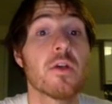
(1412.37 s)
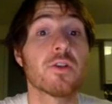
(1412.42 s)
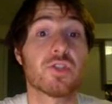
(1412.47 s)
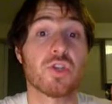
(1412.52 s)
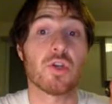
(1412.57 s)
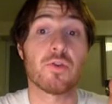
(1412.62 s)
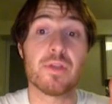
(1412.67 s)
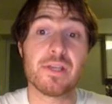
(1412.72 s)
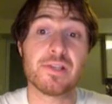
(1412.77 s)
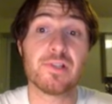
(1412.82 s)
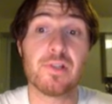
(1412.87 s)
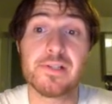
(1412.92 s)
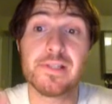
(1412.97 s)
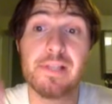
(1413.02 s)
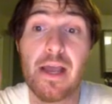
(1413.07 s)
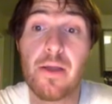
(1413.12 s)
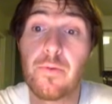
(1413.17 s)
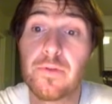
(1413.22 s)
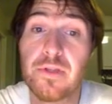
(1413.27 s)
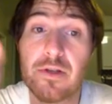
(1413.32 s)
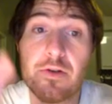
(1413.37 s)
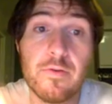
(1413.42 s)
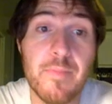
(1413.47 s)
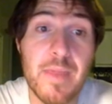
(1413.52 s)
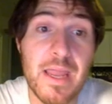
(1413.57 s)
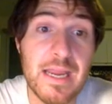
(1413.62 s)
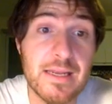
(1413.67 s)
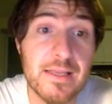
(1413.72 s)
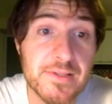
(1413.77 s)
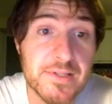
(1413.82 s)
so this looks like what the
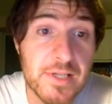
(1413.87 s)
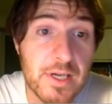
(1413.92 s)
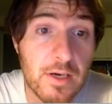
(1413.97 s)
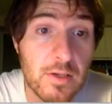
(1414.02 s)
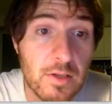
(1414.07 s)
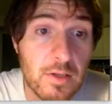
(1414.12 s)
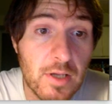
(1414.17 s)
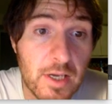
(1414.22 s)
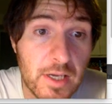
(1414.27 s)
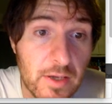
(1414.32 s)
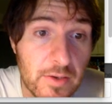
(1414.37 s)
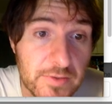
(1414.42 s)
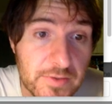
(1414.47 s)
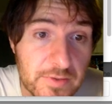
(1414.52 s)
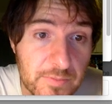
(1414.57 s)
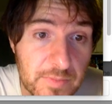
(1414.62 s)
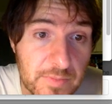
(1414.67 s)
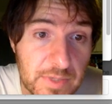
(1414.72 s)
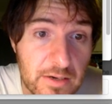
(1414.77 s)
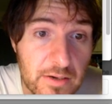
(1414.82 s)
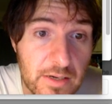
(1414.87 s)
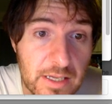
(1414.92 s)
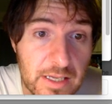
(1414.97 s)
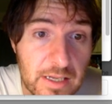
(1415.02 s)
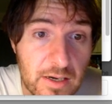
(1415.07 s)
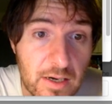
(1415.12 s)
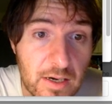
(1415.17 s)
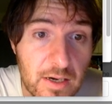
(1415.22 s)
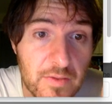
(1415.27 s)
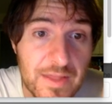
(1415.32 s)
domain is here. Look, it goes from here to
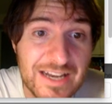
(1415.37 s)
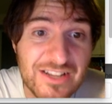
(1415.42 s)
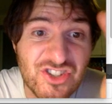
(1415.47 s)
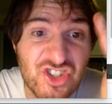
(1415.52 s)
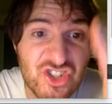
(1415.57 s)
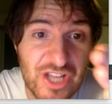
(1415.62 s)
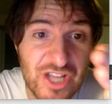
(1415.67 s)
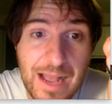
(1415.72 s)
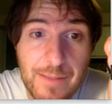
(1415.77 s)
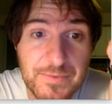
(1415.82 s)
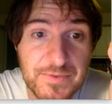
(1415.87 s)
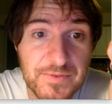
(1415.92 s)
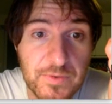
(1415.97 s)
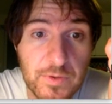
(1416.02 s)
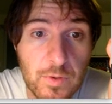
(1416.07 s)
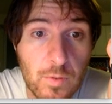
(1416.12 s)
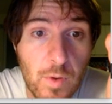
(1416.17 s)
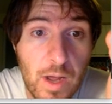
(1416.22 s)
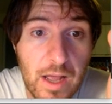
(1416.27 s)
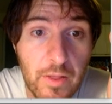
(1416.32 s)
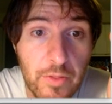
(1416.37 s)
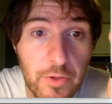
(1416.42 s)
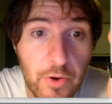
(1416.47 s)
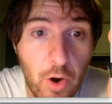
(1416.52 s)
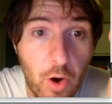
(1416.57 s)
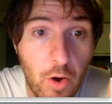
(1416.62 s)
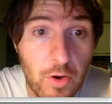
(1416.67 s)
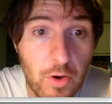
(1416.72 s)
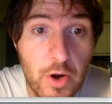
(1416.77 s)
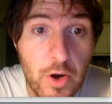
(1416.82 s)
here, then it stops for a little while.
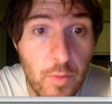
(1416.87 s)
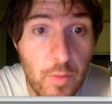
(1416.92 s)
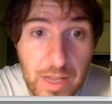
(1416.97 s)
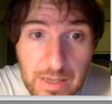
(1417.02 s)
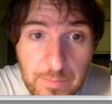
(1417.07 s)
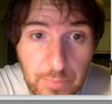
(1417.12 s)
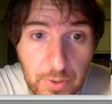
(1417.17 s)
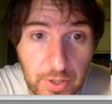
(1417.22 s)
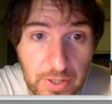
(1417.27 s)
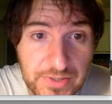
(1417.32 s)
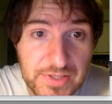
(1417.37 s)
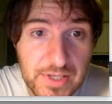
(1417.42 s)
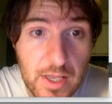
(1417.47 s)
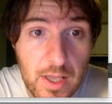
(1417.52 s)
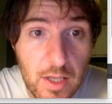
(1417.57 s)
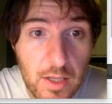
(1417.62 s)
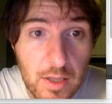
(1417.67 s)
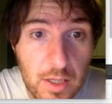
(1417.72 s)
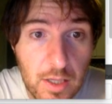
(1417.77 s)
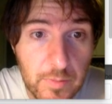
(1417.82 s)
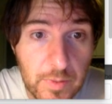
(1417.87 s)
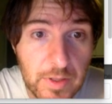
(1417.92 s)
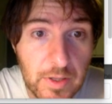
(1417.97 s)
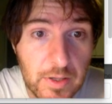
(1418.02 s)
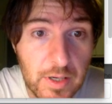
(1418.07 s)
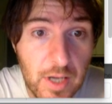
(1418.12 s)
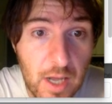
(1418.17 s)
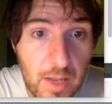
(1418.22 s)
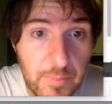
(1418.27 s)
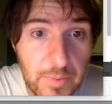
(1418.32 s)
There are no inputs. Look, we
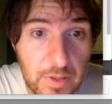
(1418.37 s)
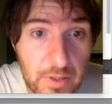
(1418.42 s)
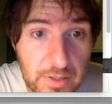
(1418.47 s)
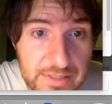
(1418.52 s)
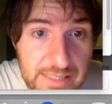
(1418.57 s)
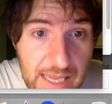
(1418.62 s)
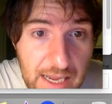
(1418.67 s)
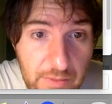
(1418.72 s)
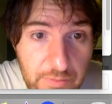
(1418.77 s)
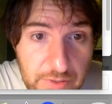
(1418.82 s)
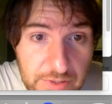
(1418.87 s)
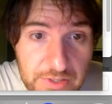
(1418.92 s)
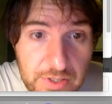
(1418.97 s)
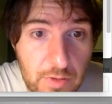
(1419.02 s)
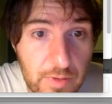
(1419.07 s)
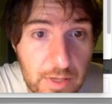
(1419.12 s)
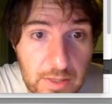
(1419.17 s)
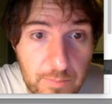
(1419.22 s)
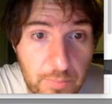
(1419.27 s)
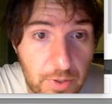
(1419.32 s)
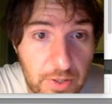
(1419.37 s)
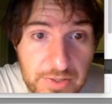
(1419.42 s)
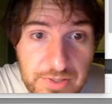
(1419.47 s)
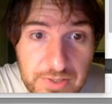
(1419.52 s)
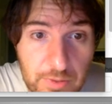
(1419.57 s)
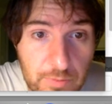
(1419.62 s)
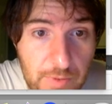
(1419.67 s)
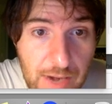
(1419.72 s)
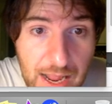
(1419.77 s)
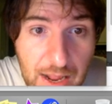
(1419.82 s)
look up and look down. There's no inputs
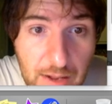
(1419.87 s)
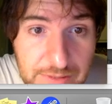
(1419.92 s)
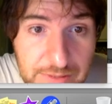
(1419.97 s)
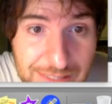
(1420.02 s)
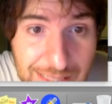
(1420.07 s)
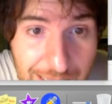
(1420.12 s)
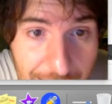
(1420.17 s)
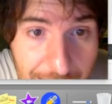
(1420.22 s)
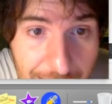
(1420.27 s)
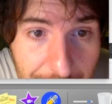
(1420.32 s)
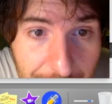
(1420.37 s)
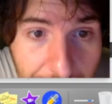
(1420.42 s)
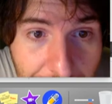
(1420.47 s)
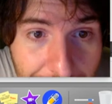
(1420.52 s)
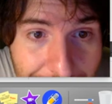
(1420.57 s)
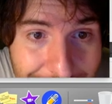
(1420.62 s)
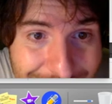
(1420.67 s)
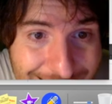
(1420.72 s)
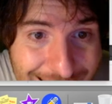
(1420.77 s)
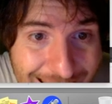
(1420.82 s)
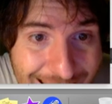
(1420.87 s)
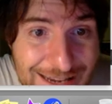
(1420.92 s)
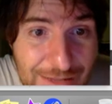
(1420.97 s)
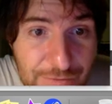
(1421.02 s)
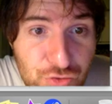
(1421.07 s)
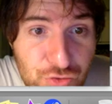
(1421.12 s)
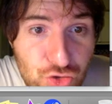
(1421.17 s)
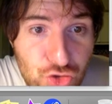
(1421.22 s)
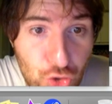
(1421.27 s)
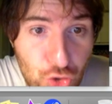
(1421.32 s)
around like
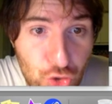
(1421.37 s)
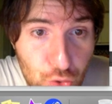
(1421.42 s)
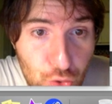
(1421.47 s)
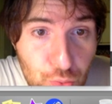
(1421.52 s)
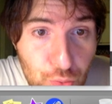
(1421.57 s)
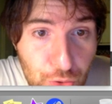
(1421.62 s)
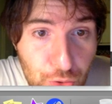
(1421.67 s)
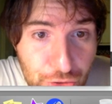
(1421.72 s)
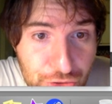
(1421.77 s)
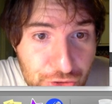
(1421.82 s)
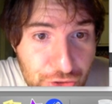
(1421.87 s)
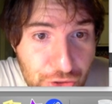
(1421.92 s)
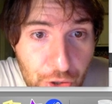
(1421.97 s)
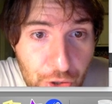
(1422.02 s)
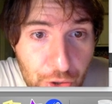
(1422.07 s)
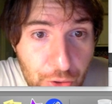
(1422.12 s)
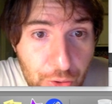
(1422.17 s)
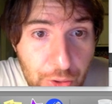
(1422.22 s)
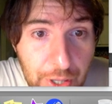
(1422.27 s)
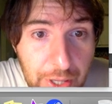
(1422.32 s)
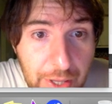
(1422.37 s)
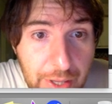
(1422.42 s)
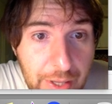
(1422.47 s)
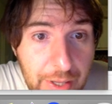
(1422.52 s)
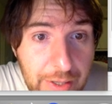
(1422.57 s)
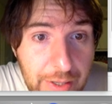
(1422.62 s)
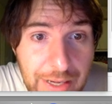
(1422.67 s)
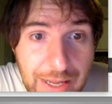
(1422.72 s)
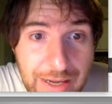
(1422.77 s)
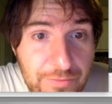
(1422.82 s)
-2 or so,
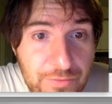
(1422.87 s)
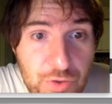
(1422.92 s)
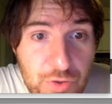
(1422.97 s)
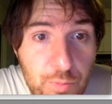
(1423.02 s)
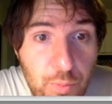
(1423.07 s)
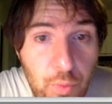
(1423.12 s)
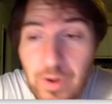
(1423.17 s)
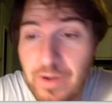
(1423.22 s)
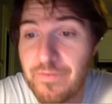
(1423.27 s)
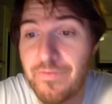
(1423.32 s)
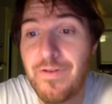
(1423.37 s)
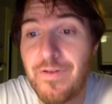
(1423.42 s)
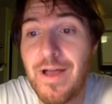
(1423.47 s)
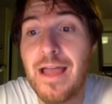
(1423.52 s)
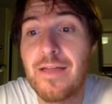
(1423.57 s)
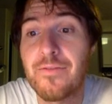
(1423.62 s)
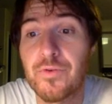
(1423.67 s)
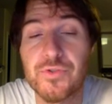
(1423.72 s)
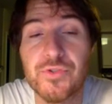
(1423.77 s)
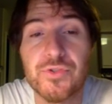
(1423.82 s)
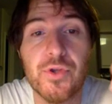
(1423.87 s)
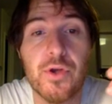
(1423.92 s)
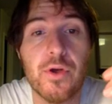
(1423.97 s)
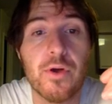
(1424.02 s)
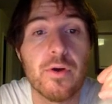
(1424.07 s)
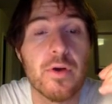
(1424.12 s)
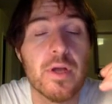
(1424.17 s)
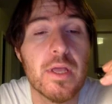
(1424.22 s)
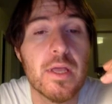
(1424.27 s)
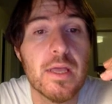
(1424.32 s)
-2.5 or
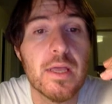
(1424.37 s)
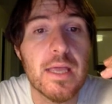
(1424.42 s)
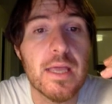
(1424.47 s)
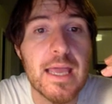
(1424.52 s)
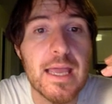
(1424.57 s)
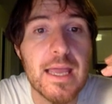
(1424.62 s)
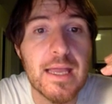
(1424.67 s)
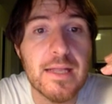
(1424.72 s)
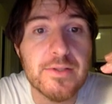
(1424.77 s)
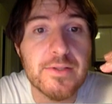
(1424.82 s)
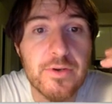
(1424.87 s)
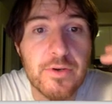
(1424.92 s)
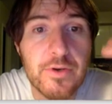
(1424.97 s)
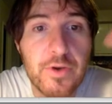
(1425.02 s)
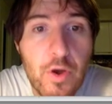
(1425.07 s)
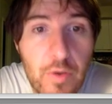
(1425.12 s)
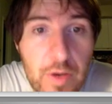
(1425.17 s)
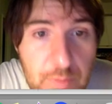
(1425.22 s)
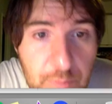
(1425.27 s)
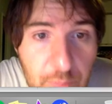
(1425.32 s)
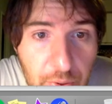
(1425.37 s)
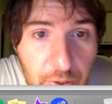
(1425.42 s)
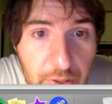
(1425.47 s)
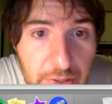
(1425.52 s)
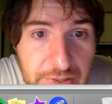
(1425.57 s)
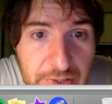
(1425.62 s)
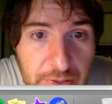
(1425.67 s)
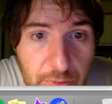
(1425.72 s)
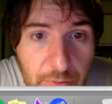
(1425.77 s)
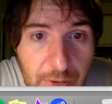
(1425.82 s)
so, and there are no
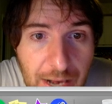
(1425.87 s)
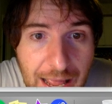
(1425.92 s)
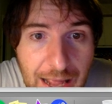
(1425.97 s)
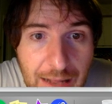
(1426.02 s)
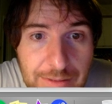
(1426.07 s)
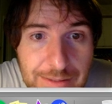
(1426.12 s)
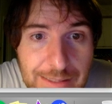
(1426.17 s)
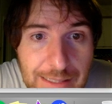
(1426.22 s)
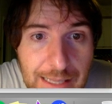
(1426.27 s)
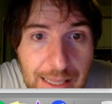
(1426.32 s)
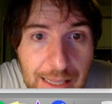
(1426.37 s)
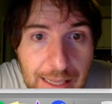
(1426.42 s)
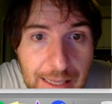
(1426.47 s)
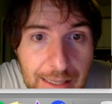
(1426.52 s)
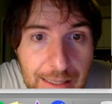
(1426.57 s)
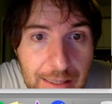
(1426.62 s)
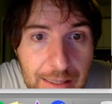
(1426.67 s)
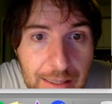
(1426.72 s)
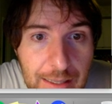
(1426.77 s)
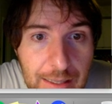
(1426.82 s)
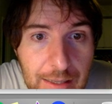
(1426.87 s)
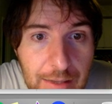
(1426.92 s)
inputs around like